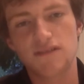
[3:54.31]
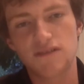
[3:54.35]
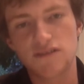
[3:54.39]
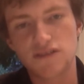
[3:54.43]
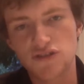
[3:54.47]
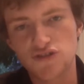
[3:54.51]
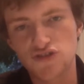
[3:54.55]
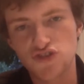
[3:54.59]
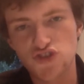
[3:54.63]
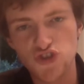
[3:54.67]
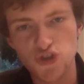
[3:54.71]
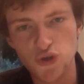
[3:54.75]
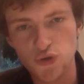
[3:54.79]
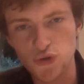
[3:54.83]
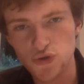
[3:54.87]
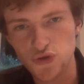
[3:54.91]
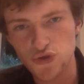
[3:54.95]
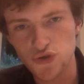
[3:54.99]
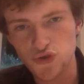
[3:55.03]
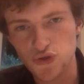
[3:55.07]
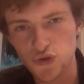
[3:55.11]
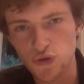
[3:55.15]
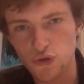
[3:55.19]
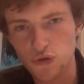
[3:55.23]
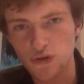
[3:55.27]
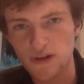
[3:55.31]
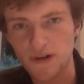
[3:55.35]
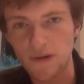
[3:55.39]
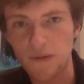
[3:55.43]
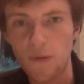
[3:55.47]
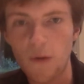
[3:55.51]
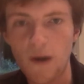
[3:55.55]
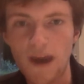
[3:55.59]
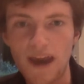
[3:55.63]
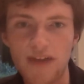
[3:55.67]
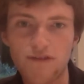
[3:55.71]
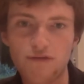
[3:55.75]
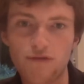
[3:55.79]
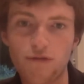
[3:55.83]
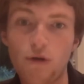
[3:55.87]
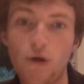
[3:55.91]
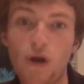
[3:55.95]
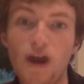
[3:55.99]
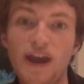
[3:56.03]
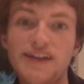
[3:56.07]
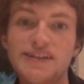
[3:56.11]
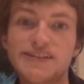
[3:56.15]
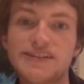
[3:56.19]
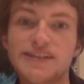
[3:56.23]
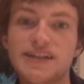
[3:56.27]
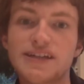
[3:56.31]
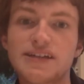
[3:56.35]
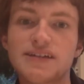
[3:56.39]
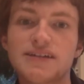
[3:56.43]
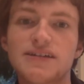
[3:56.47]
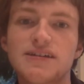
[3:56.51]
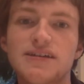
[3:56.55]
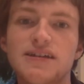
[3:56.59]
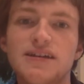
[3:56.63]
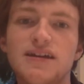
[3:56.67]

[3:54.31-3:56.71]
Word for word: short story way of writing.